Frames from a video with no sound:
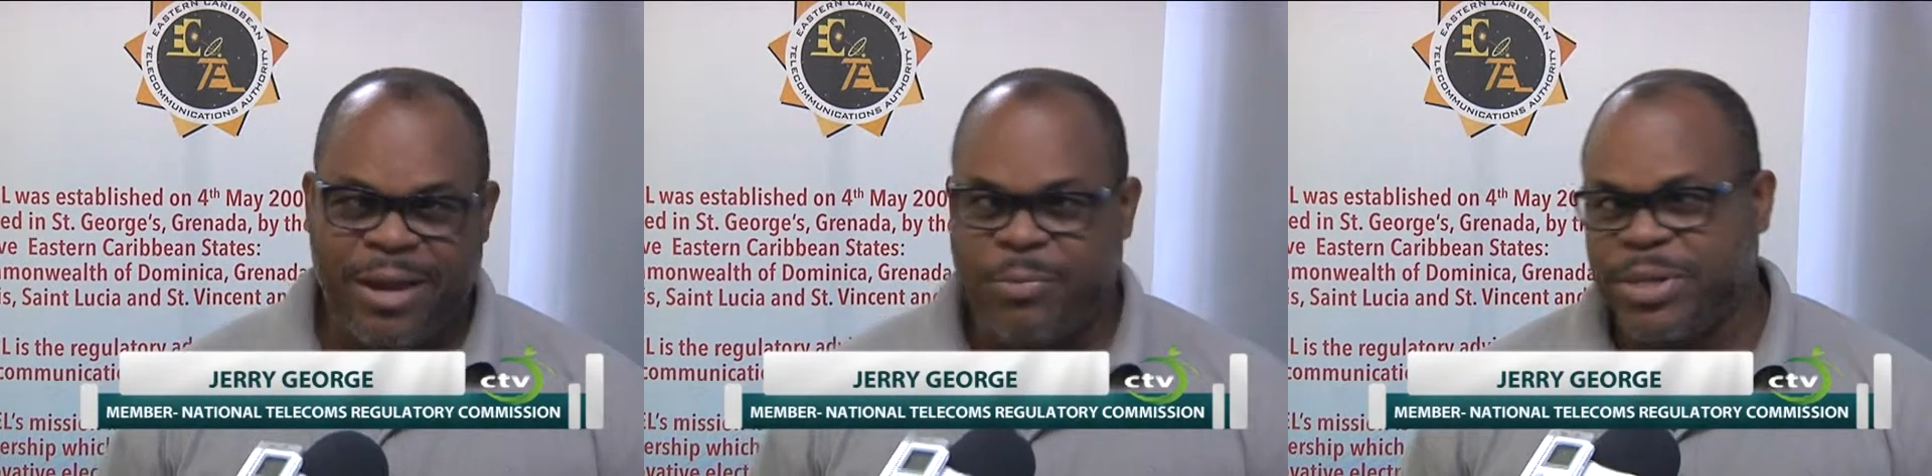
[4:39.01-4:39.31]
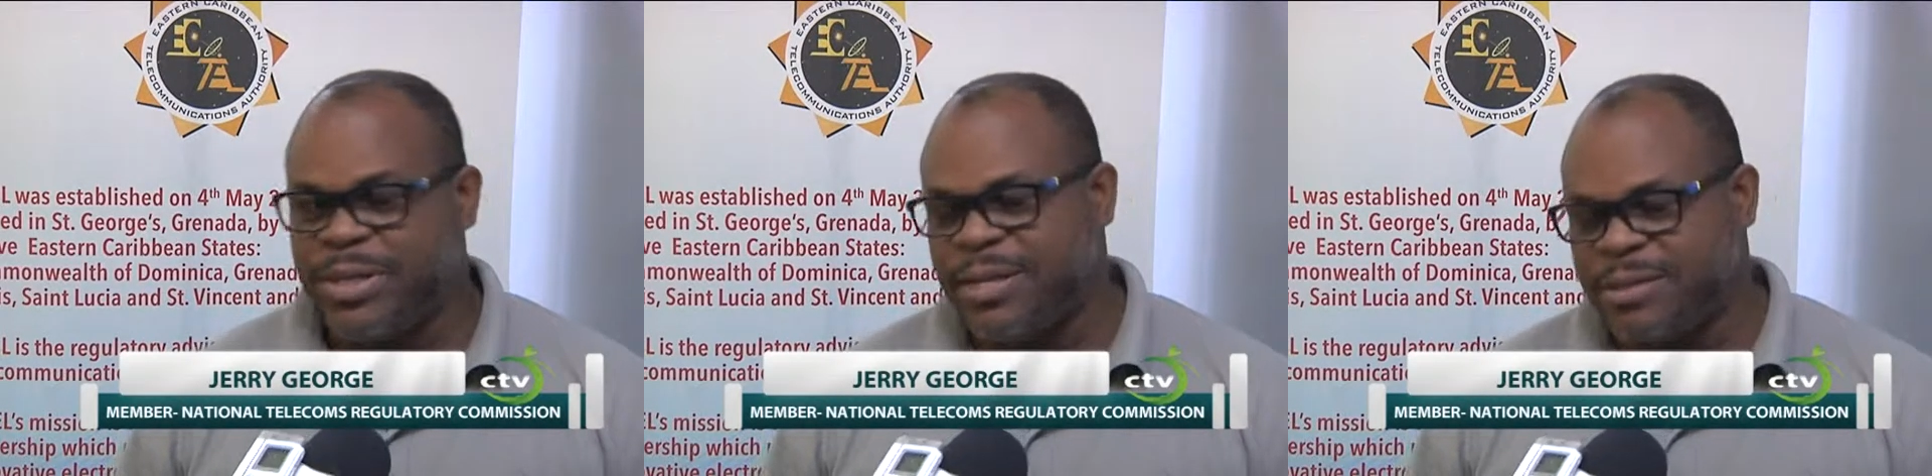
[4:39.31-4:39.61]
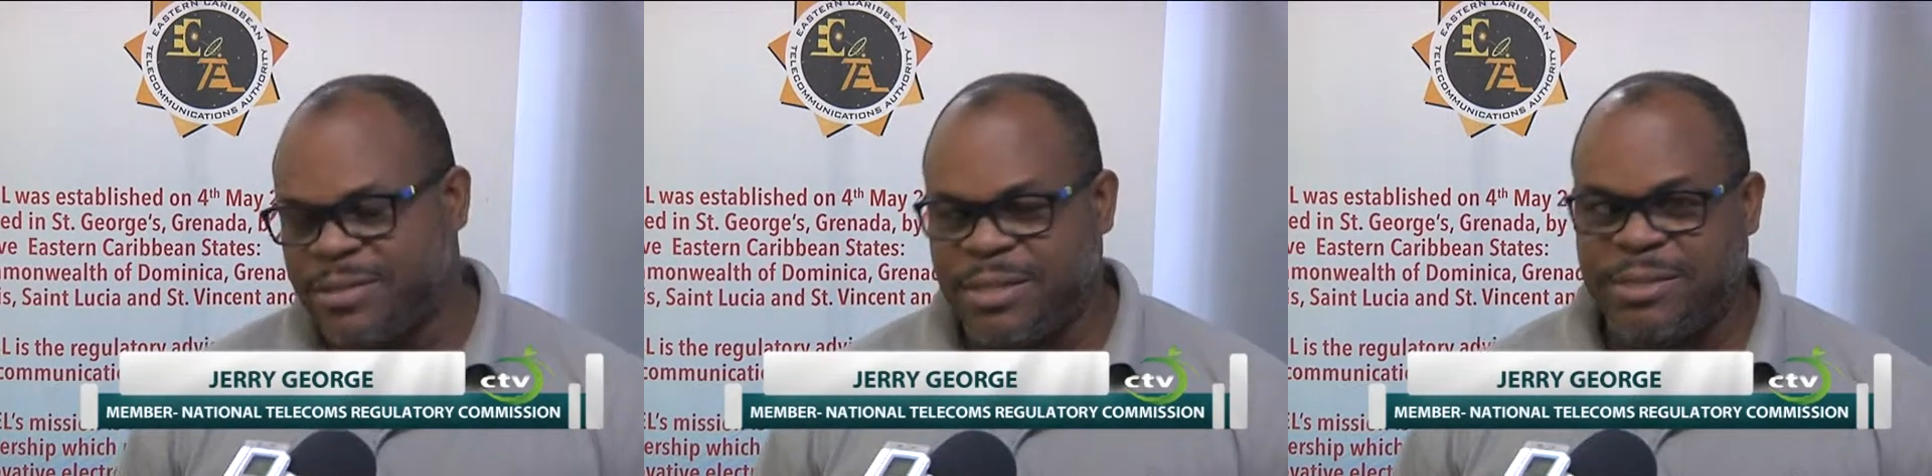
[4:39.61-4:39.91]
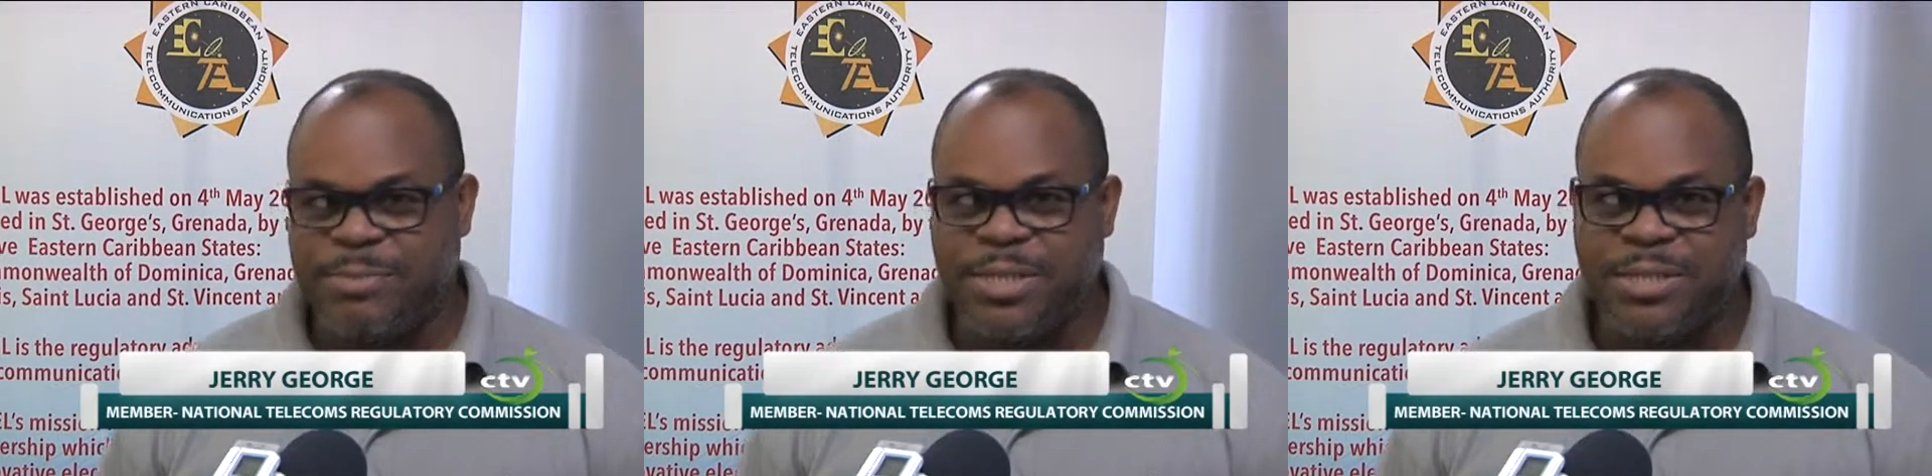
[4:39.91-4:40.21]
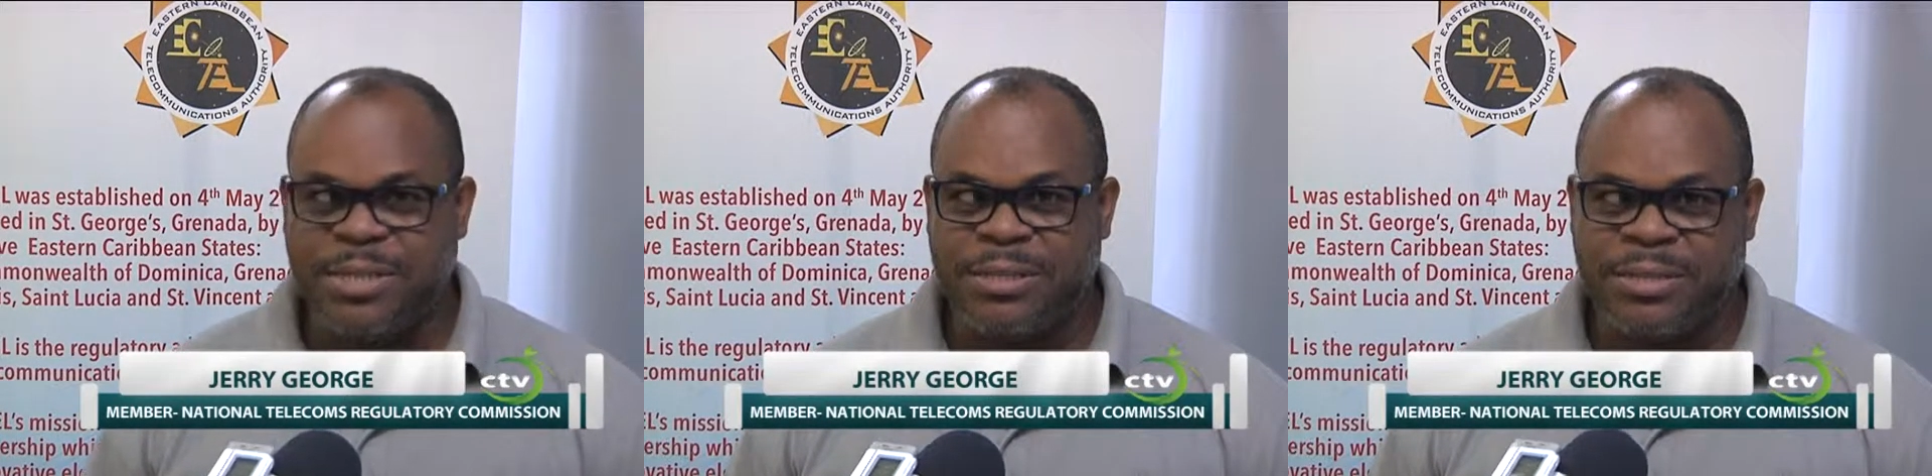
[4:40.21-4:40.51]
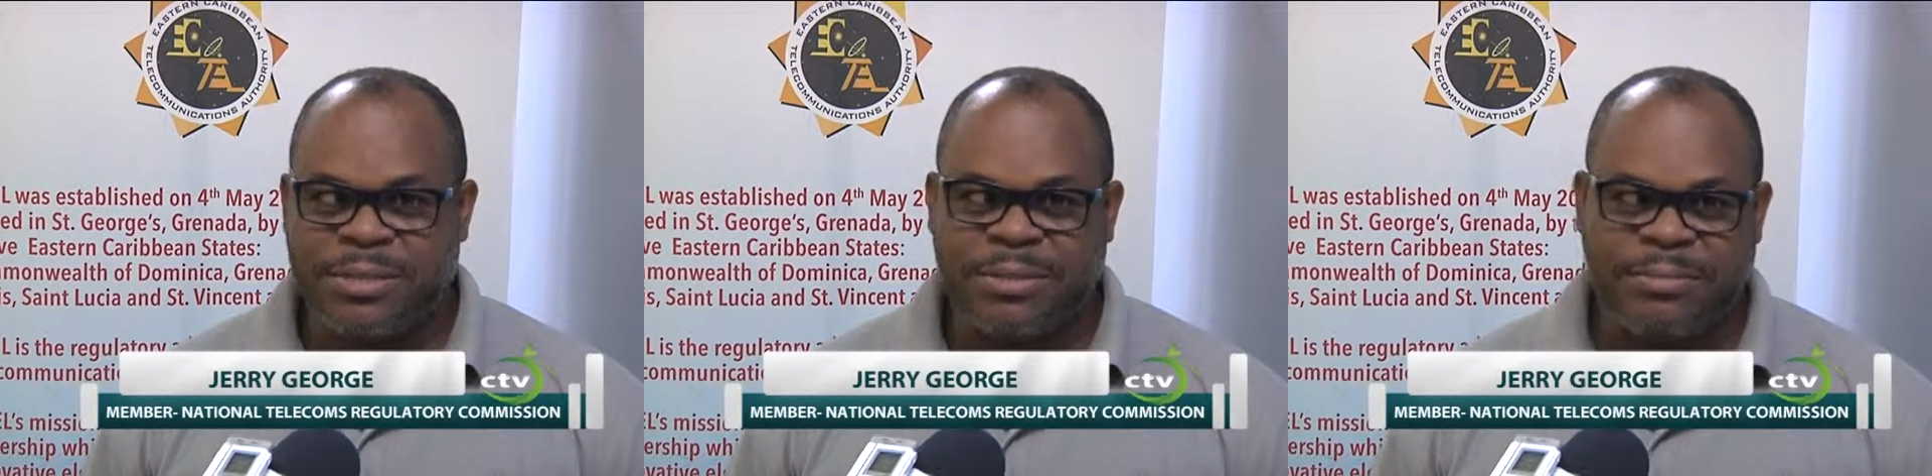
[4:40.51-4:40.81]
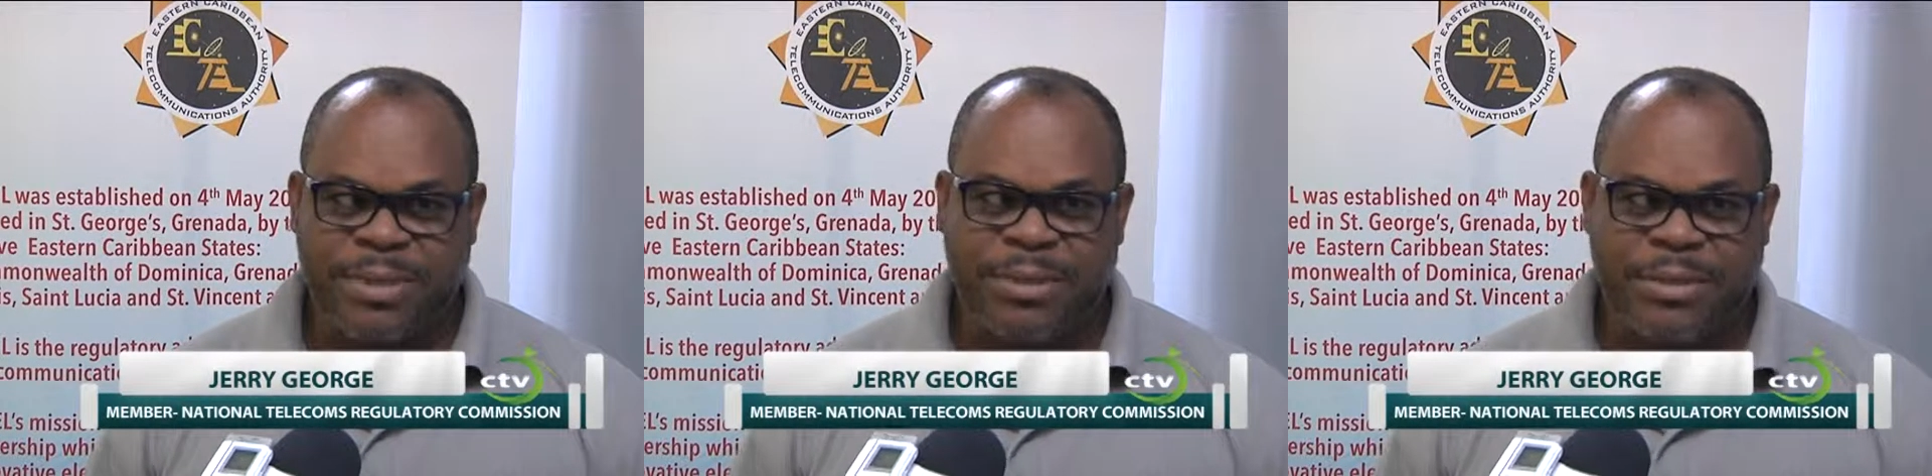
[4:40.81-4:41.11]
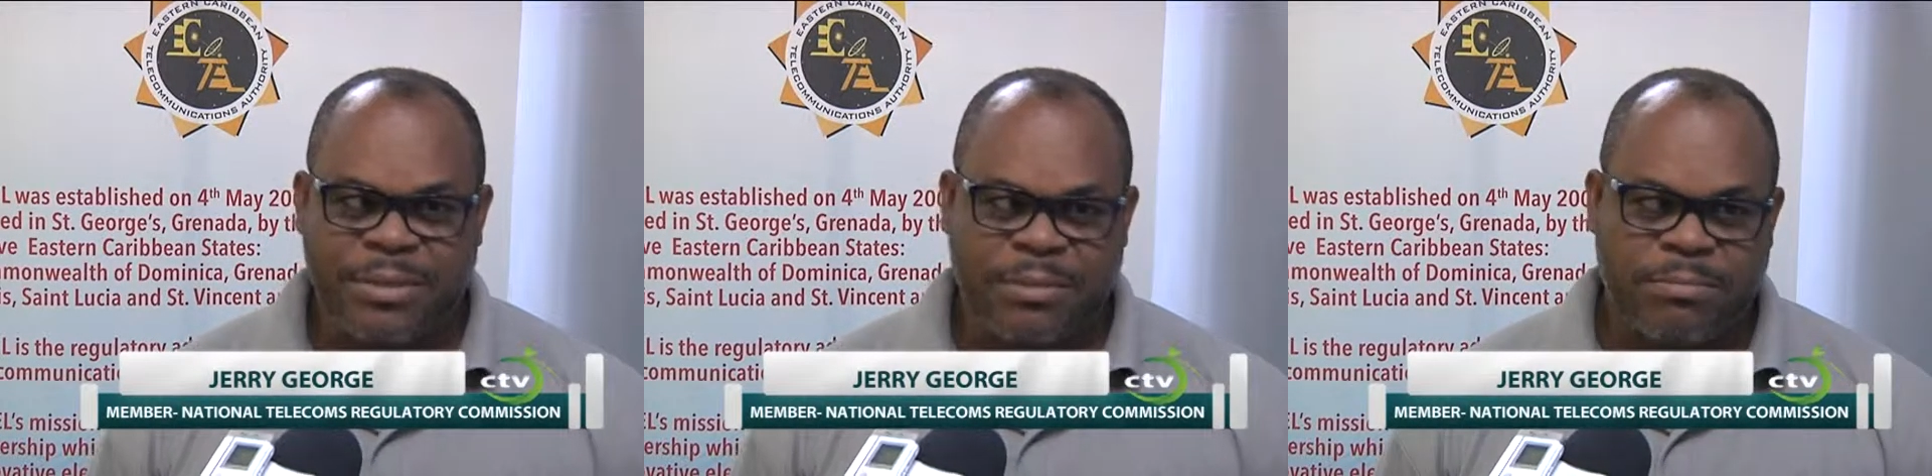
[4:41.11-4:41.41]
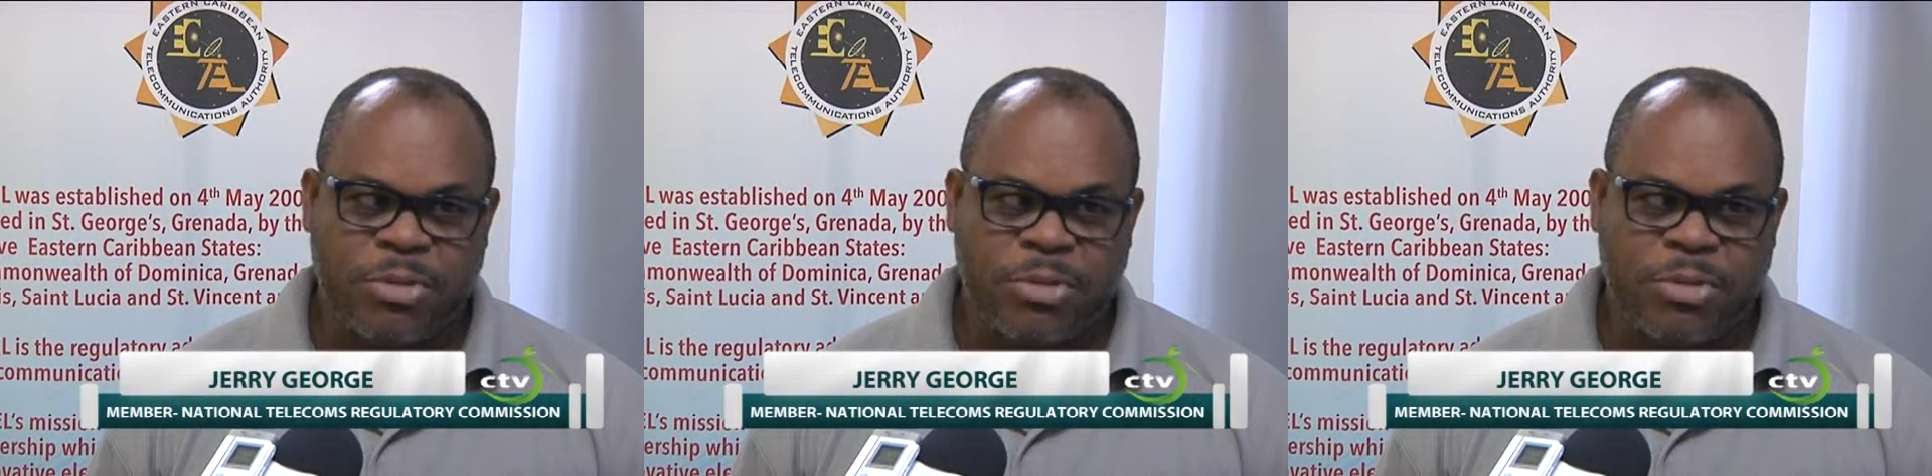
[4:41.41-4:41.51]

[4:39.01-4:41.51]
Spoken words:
whether that takes place in the